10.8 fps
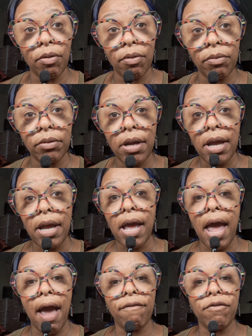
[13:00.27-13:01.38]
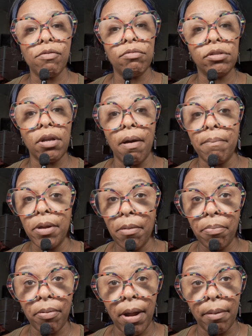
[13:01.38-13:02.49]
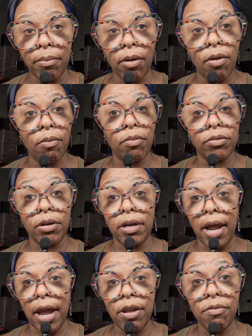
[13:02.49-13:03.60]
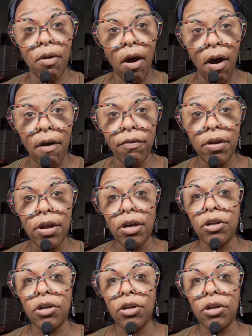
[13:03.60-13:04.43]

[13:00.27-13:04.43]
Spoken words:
on, have you a meal prep on the day you off.